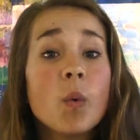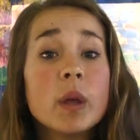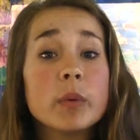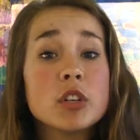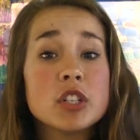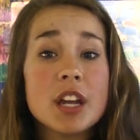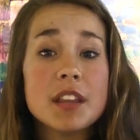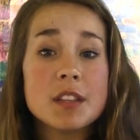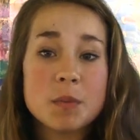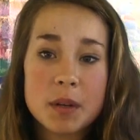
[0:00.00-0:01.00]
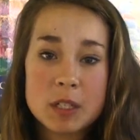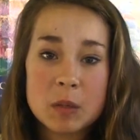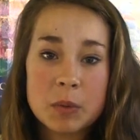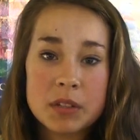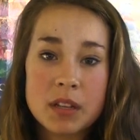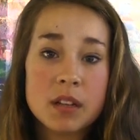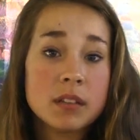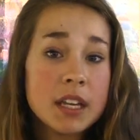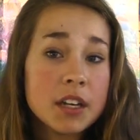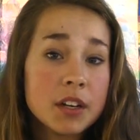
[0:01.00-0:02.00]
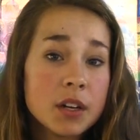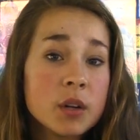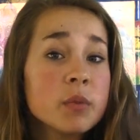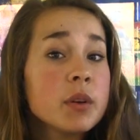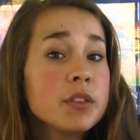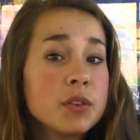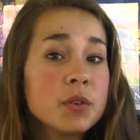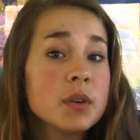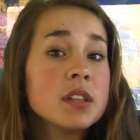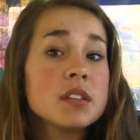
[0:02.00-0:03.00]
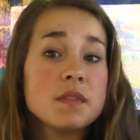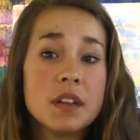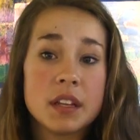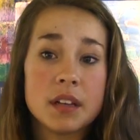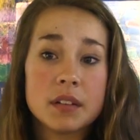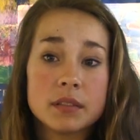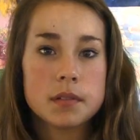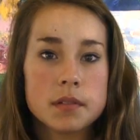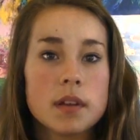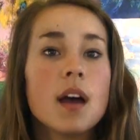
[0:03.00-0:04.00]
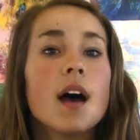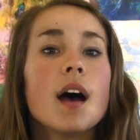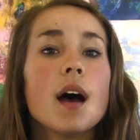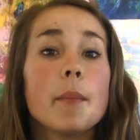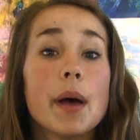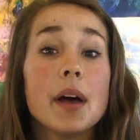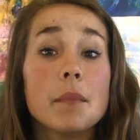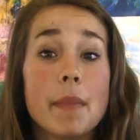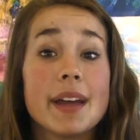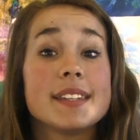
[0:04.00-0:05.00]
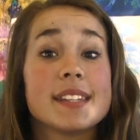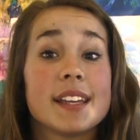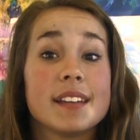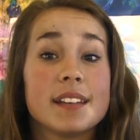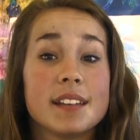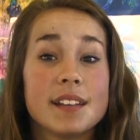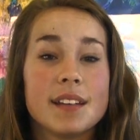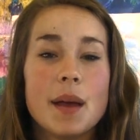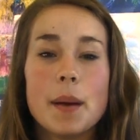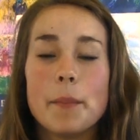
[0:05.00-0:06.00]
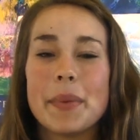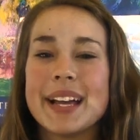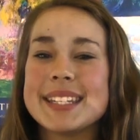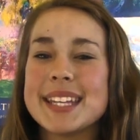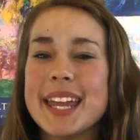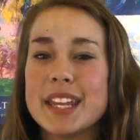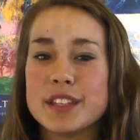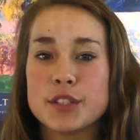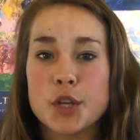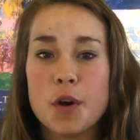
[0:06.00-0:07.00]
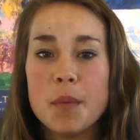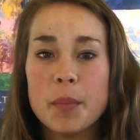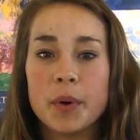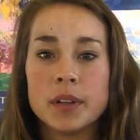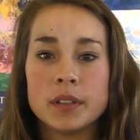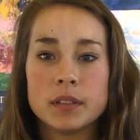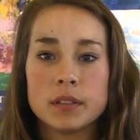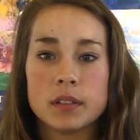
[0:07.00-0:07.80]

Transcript: We will share these principles later with you in this video. About mindset. Mindset is so important.